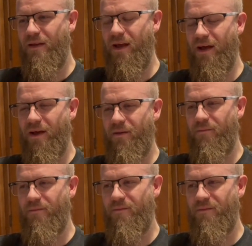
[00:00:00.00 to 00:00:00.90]

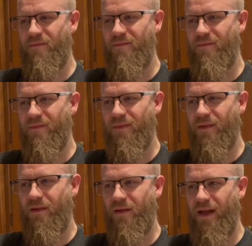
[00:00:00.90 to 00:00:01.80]

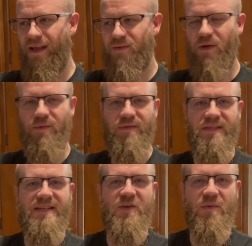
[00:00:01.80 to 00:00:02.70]
I guess we don't
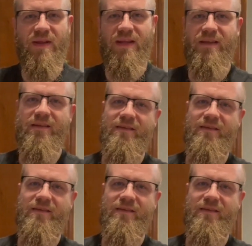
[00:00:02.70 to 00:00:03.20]
see too many